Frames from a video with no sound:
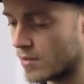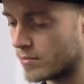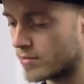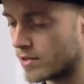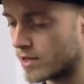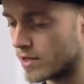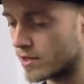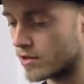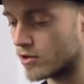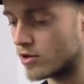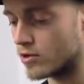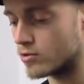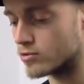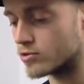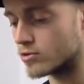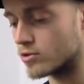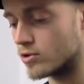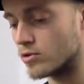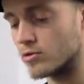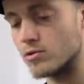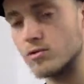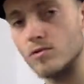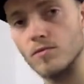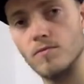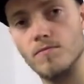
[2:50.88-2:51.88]
play ghost
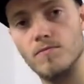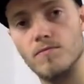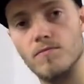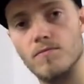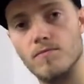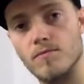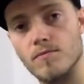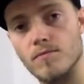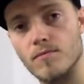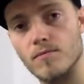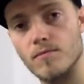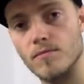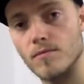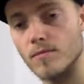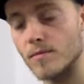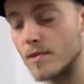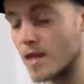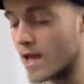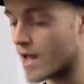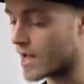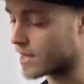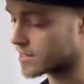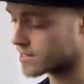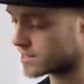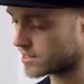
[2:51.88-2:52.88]
note,
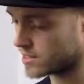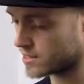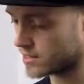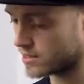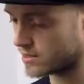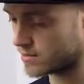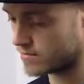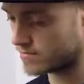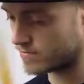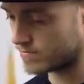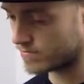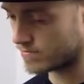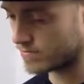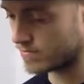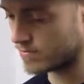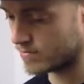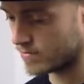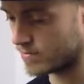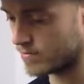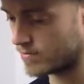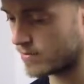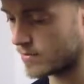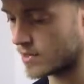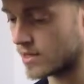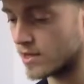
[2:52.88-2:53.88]
accent,
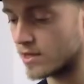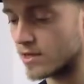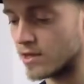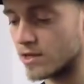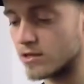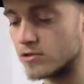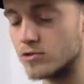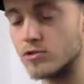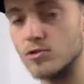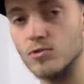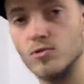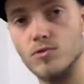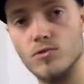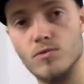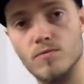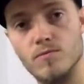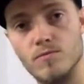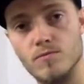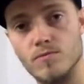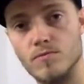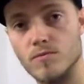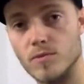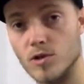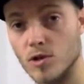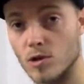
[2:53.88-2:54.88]
and then 2
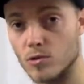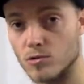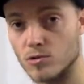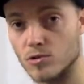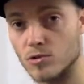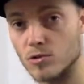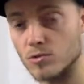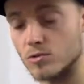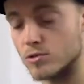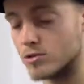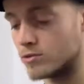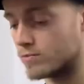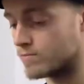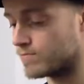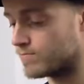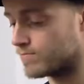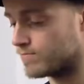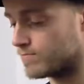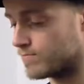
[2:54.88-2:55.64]
ghost notes.